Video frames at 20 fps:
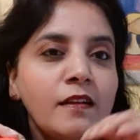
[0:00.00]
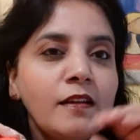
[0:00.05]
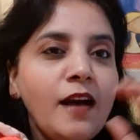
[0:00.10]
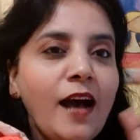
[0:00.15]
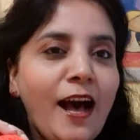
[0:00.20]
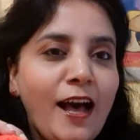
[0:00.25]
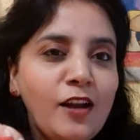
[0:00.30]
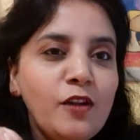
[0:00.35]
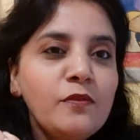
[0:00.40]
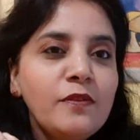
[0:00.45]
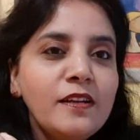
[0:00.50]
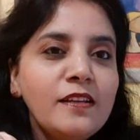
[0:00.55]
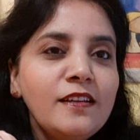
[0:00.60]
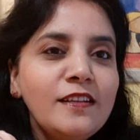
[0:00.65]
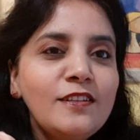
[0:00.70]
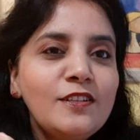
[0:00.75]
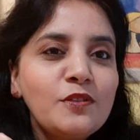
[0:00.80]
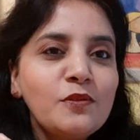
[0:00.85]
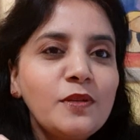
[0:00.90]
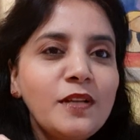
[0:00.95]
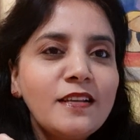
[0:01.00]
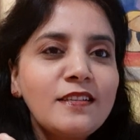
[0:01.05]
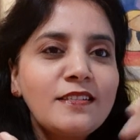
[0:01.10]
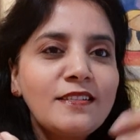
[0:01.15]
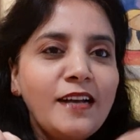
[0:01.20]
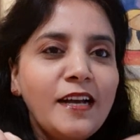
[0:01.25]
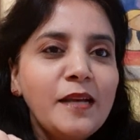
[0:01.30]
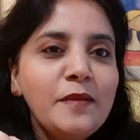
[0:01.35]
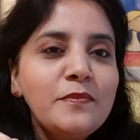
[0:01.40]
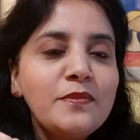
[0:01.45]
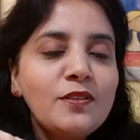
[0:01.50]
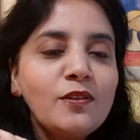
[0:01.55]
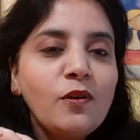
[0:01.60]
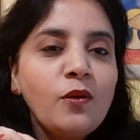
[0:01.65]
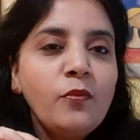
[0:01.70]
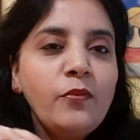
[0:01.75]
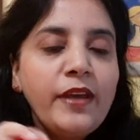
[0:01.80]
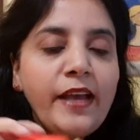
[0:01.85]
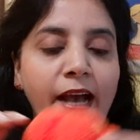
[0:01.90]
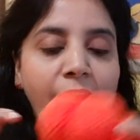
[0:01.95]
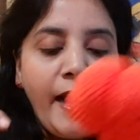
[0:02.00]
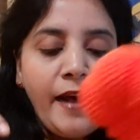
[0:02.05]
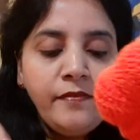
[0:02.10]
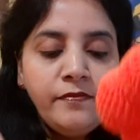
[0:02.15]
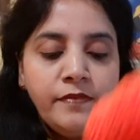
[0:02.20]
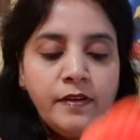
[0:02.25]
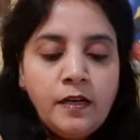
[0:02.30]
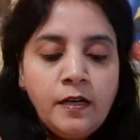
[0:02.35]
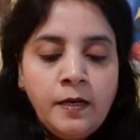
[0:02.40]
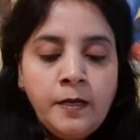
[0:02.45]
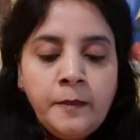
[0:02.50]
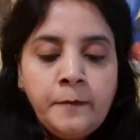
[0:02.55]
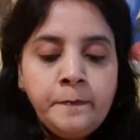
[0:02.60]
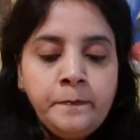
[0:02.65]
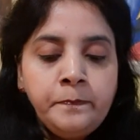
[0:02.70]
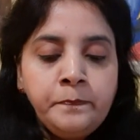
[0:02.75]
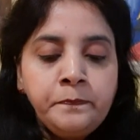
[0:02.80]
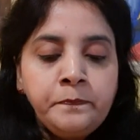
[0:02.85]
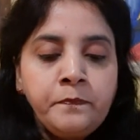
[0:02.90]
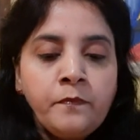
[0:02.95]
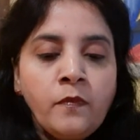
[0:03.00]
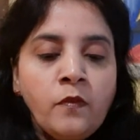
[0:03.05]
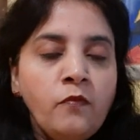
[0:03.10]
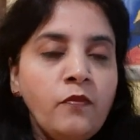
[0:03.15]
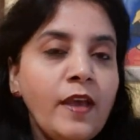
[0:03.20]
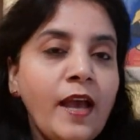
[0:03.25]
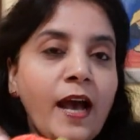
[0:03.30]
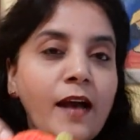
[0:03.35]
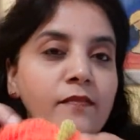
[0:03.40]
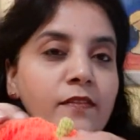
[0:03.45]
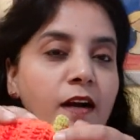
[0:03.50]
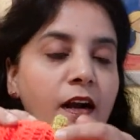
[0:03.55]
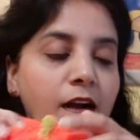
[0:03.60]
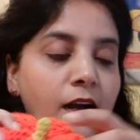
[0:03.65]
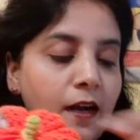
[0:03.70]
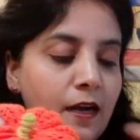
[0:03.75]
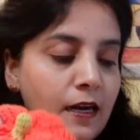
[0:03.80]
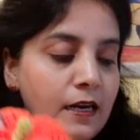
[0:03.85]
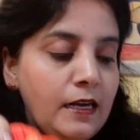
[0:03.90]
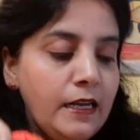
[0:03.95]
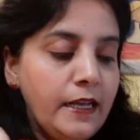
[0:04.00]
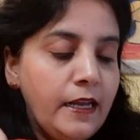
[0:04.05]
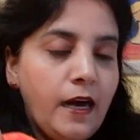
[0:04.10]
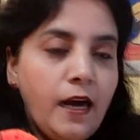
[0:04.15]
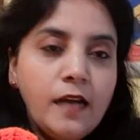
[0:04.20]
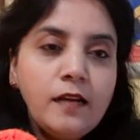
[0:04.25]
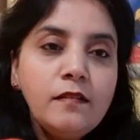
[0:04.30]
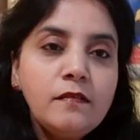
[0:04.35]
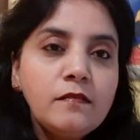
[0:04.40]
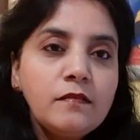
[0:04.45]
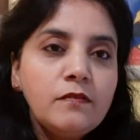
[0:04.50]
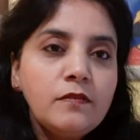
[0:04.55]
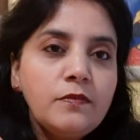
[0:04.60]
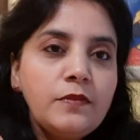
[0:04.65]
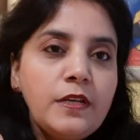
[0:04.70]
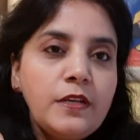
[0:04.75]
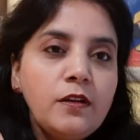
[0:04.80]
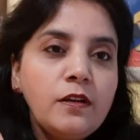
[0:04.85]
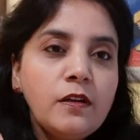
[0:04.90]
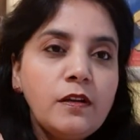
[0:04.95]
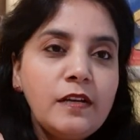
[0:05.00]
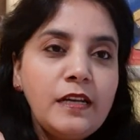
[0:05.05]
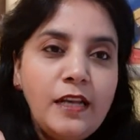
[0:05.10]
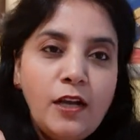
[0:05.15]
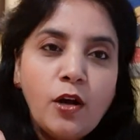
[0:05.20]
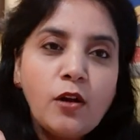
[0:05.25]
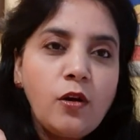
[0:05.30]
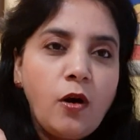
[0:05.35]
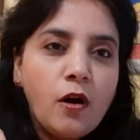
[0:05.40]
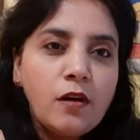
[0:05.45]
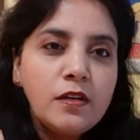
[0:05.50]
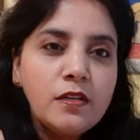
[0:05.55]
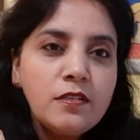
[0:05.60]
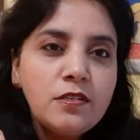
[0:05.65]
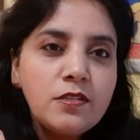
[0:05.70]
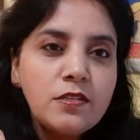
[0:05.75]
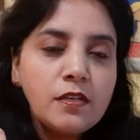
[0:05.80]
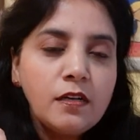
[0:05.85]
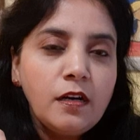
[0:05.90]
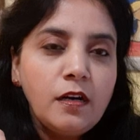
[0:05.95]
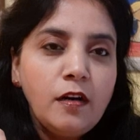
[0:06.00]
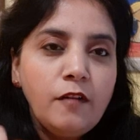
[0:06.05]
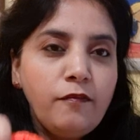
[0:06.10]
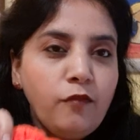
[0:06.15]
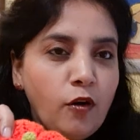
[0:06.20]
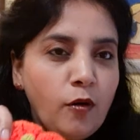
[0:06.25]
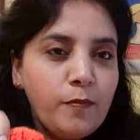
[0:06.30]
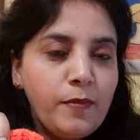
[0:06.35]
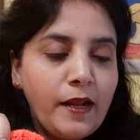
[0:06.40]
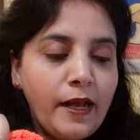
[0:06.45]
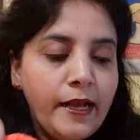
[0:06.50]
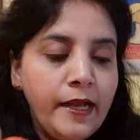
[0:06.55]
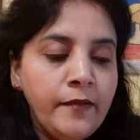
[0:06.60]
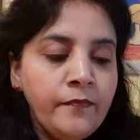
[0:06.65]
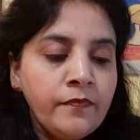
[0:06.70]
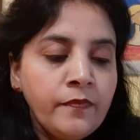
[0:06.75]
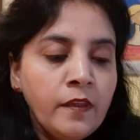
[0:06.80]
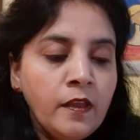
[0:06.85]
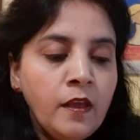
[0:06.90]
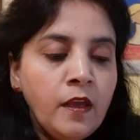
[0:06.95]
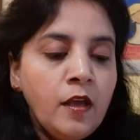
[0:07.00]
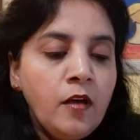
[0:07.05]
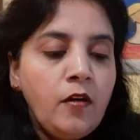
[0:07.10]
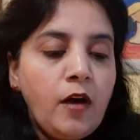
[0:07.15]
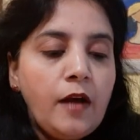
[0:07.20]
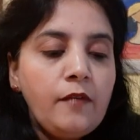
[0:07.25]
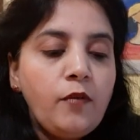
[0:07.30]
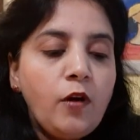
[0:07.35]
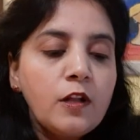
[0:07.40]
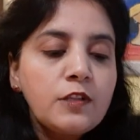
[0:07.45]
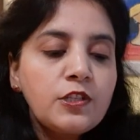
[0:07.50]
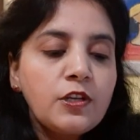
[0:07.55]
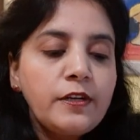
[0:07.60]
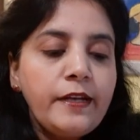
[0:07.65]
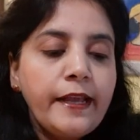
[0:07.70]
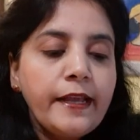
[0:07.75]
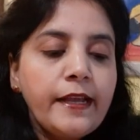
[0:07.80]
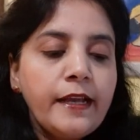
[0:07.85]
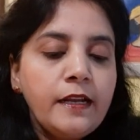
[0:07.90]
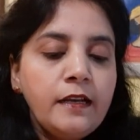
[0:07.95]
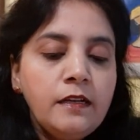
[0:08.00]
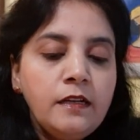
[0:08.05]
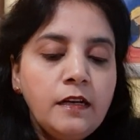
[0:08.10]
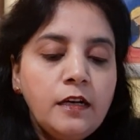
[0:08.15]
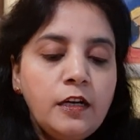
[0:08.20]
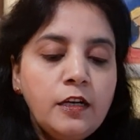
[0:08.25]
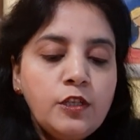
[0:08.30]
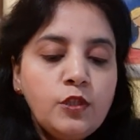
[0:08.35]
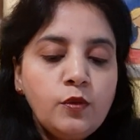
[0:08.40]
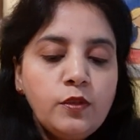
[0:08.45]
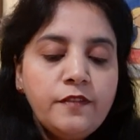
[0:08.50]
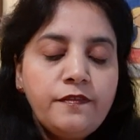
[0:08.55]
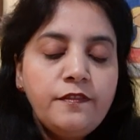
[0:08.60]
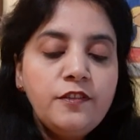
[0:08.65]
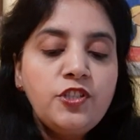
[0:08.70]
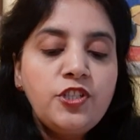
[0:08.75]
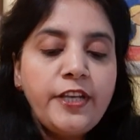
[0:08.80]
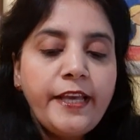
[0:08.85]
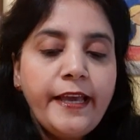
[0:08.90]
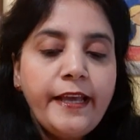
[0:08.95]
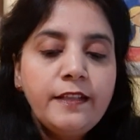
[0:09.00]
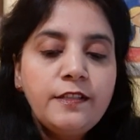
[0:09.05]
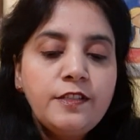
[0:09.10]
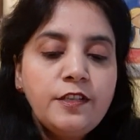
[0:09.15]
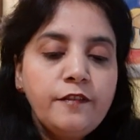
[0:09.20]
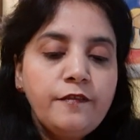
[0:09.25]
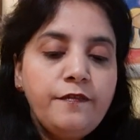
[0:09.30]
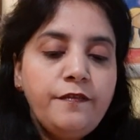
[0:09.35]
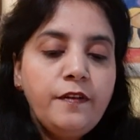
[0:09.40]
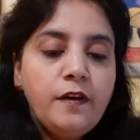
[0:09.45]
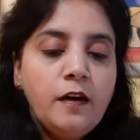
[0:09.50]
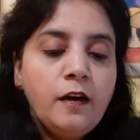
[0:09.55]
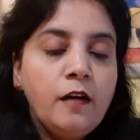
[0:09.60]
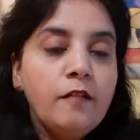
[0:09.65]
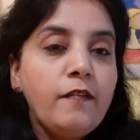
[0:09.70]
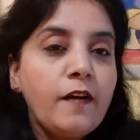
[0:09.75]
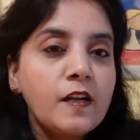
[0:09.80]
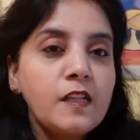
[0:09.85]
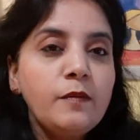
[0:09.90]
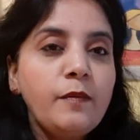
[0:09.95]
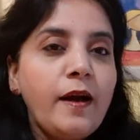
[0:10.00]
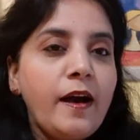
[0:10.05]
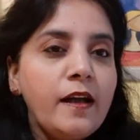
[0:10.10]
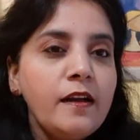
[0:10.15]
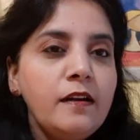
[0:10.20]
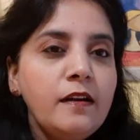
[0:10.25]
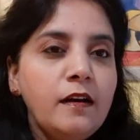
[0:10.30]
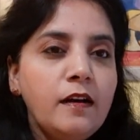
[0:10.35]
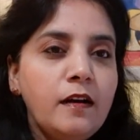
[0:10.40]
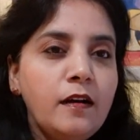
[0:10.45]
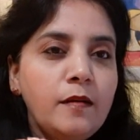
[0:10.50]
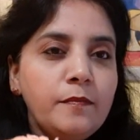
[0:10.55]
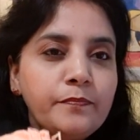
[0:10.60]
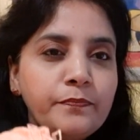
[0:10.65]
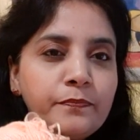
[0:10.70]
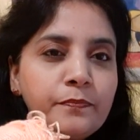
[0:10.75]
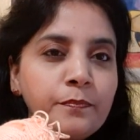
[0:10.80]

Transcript: Halloween in 2 days time. So we have Ganga Kadli yarn in neon orange, 4-ply. I've also taken 2 different shades of Vardhaman